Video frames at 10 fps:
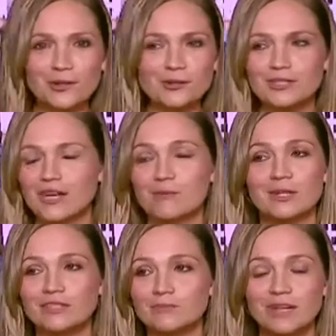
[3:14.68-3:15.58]
I
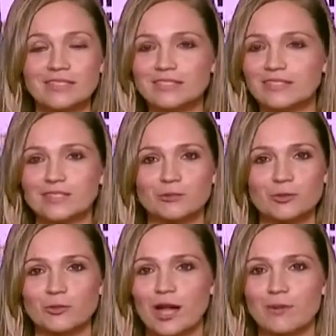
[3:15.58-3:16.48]
mean, basically, it
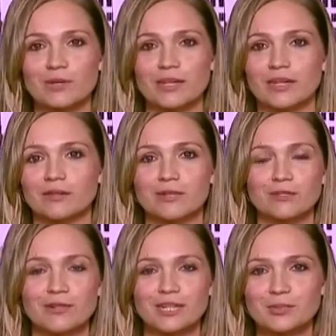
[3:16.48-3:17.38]
was all happening. And
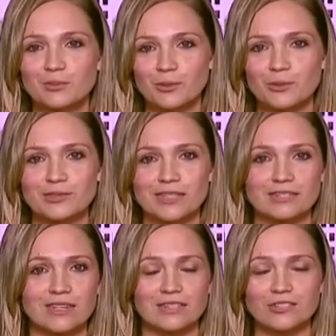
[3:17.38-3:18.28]
when it rains, it pours, they
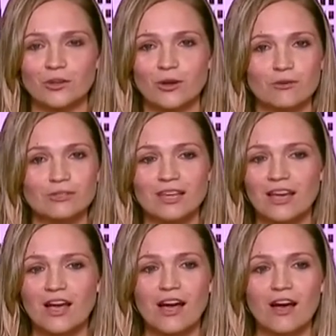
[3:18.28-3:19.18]
say. So I mm. was.
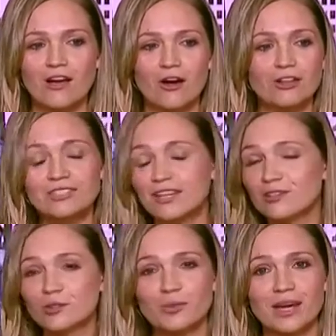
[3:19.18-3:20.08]
Honestly,
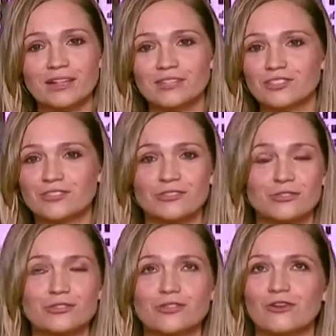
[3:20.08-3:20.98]
I look back and just
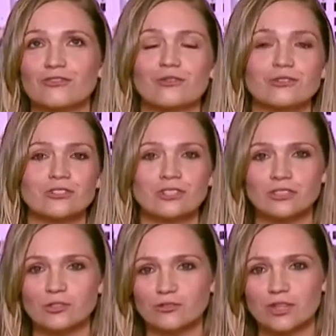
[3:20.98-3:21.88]
feel so
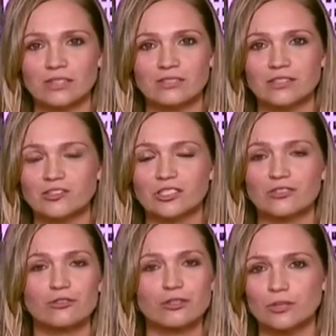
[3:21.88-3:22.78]
fortunate to have had such
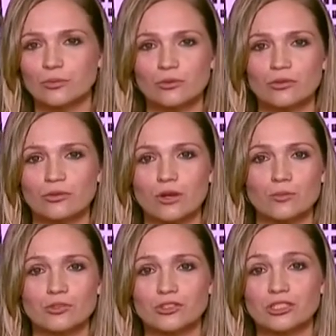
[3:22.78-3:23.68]
incredible
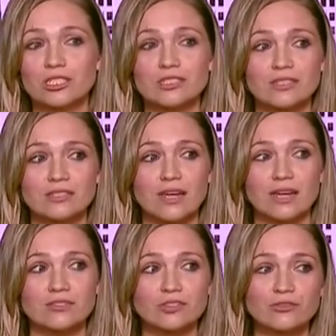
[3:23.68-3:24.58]
opportunities and,
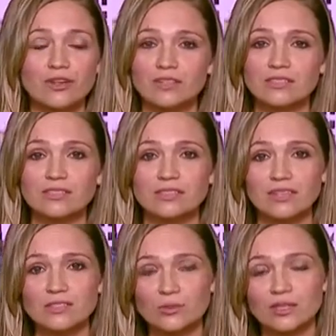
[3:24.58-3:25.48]
and to have had
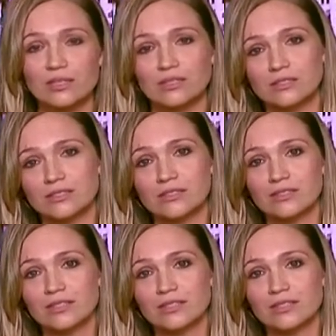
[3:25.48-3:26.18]
success with it.